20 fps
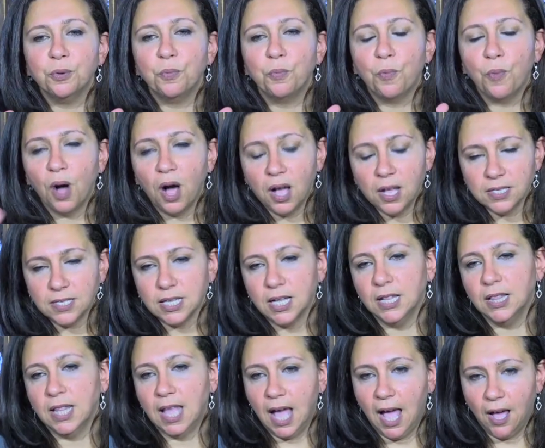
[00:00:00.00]
was
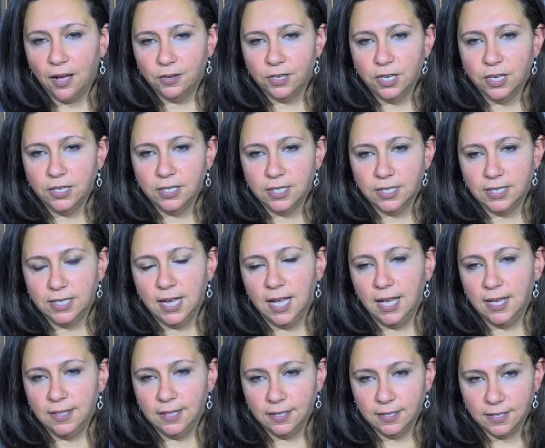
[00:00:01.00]
allowed to
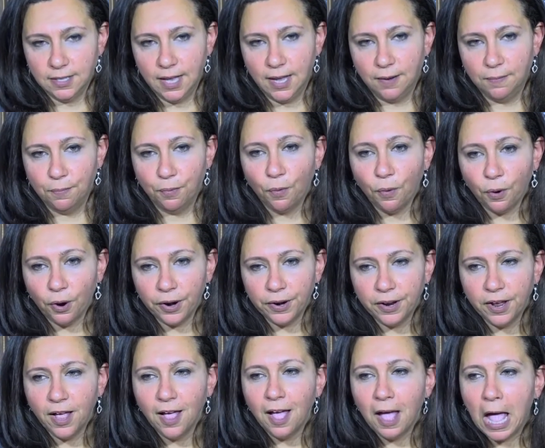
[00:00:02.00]
take the state board,
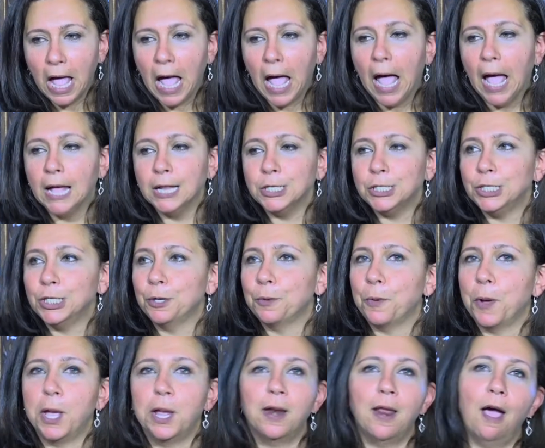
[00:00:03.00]
and she
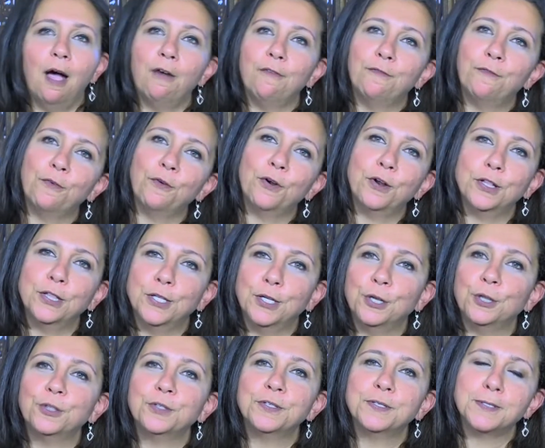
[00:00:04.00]
went out for a
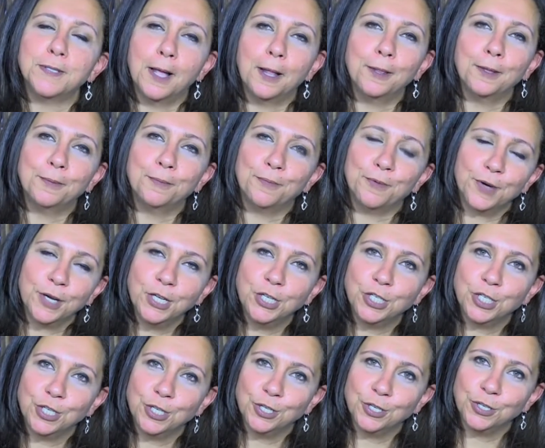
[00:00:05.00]
little
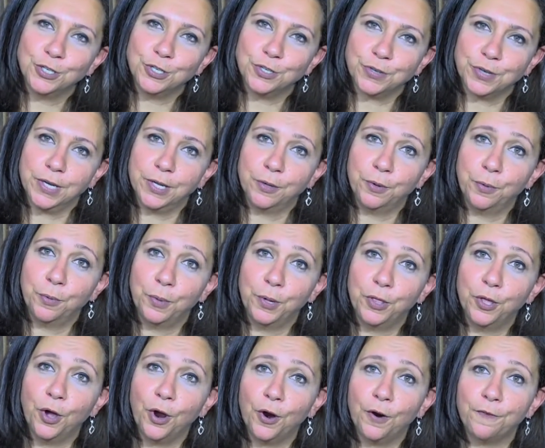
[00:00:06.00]
celebration drink
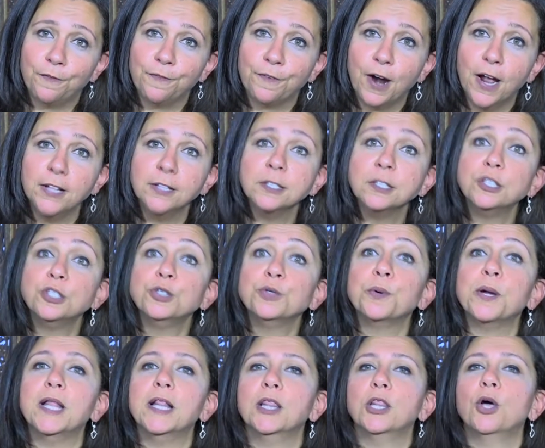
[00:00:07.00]
with her friends
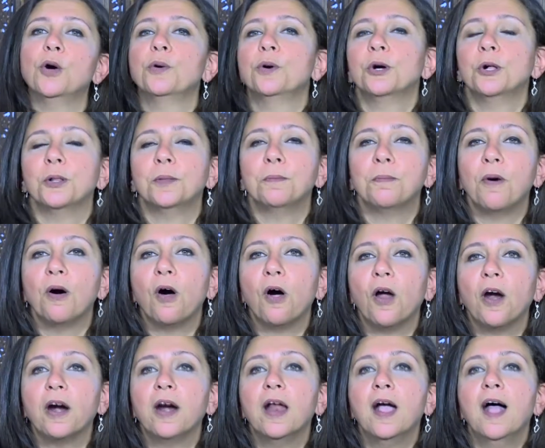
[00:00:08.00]
to a local
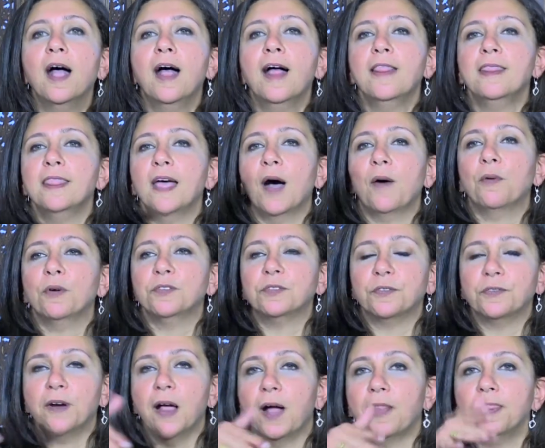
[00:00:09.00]
bar that was
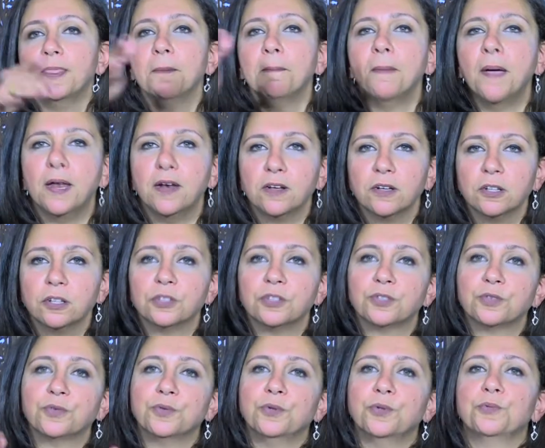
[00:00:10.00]
around the medical
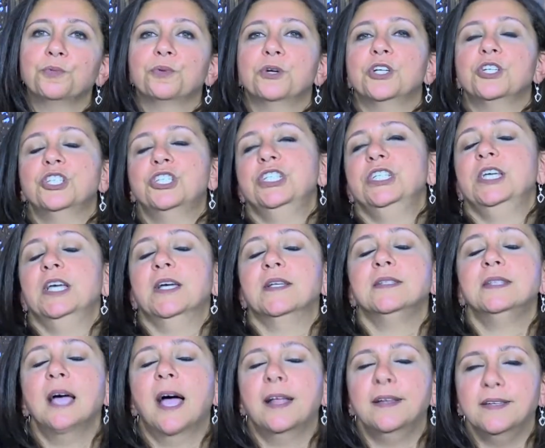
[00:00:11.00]
school where she
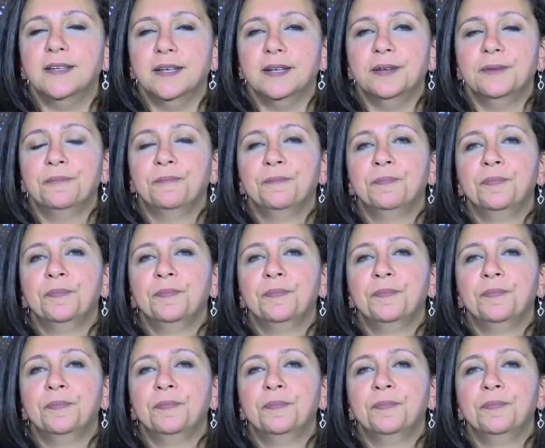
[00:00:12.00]
attended.